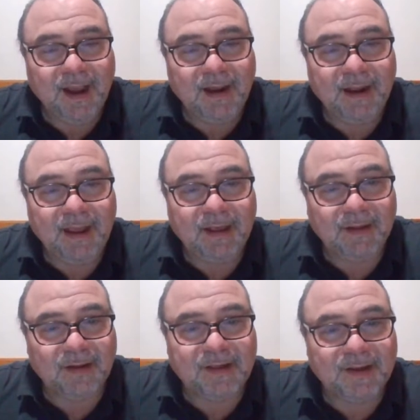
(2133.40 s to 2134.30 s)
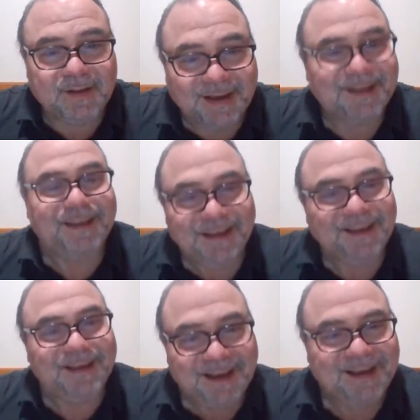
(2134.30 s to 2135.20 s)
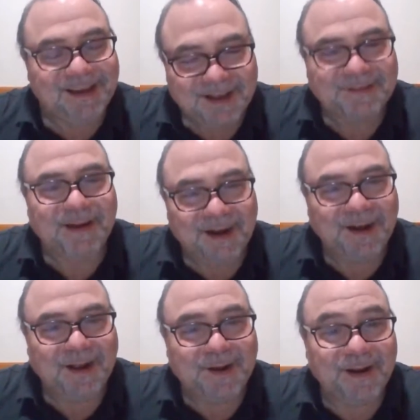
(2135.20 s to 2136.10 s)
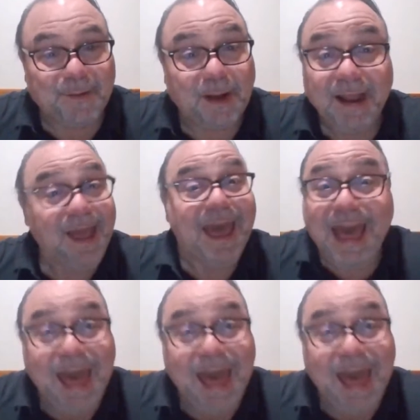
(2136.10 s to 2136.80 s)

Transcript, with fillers: and he looks. He goes, he's ready to go. And I went,